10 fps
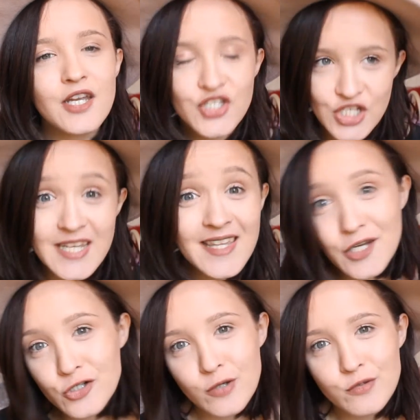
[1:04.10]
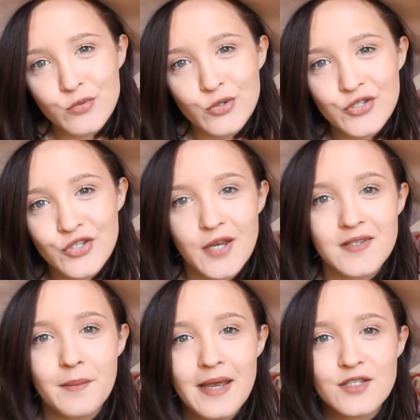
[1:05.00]
little trip to
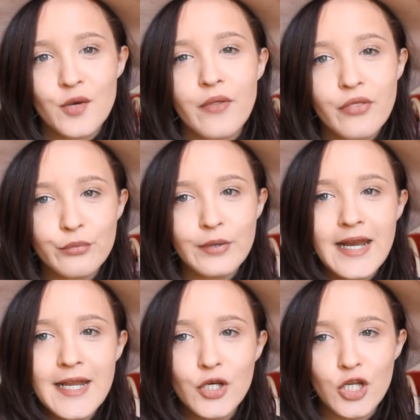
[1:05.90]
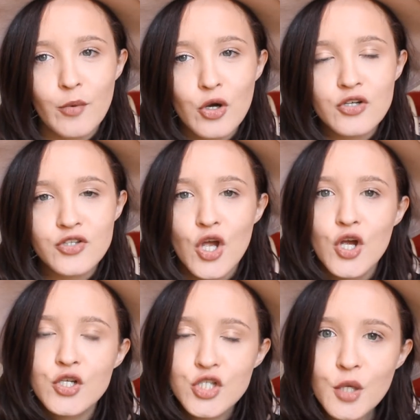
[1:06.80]
Waterstones and picked up three new books,
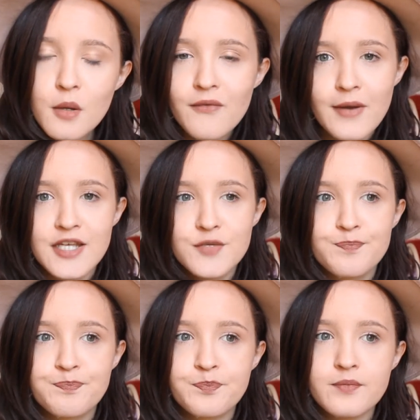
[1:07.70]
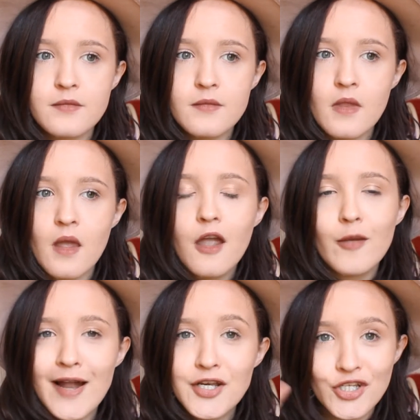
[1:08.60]
two of which
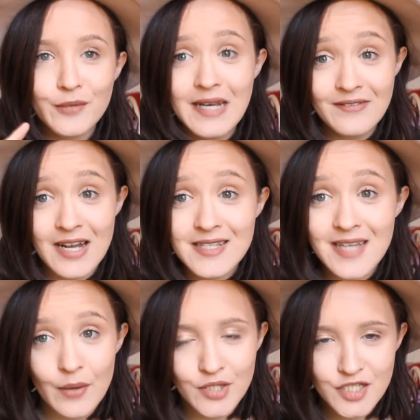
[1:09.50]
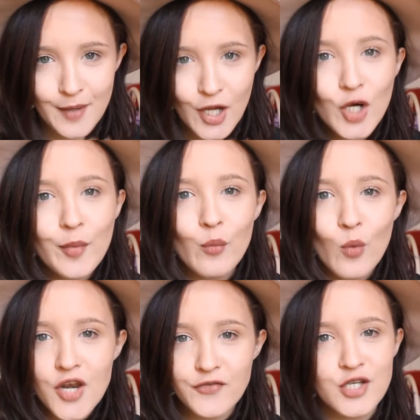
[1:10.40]
I knew in advance that I wanted to pick up, and
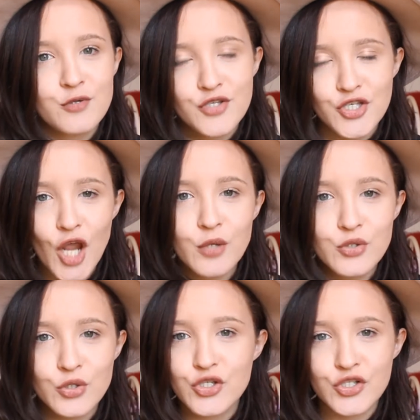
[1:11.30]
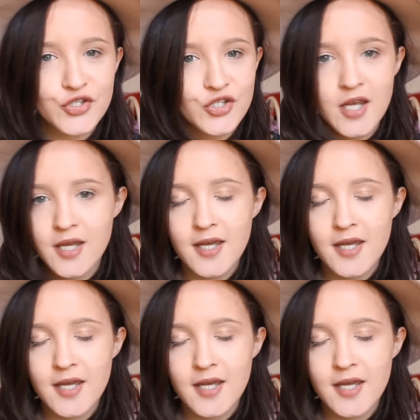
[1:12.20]
one of which was a total just